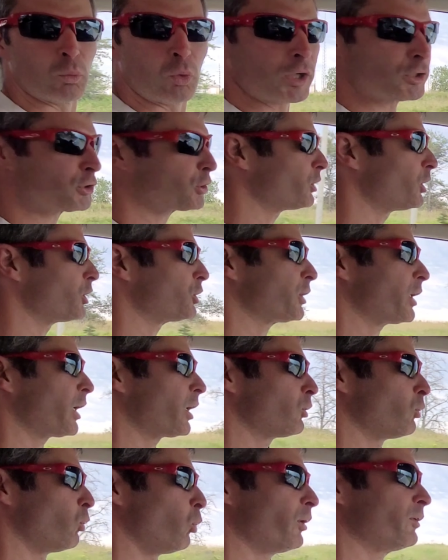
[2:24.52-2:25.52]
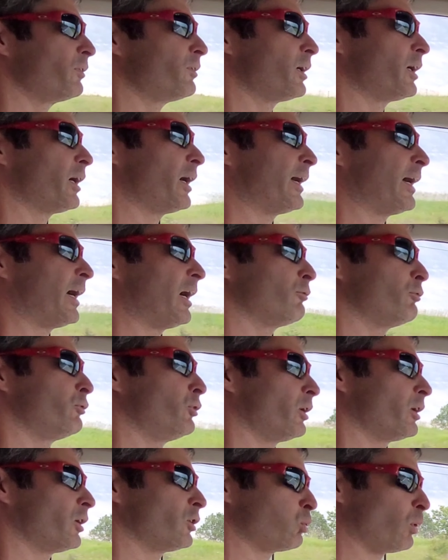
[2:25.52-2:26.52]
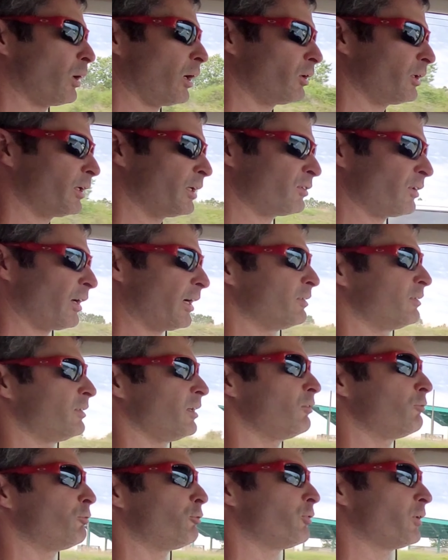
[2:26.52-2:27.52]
watching the channel, one thing I have done as well is I did